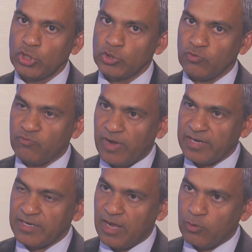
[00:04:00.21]
to
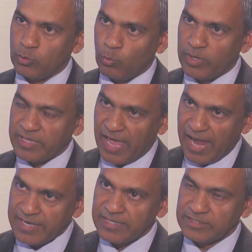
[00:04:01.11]
find out whether
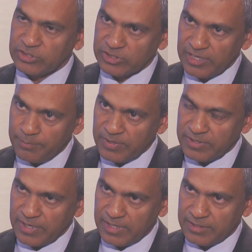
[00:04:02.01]
adding this
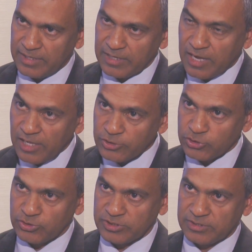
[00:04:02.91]
lipid in
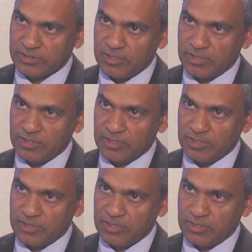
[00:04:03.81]
cultures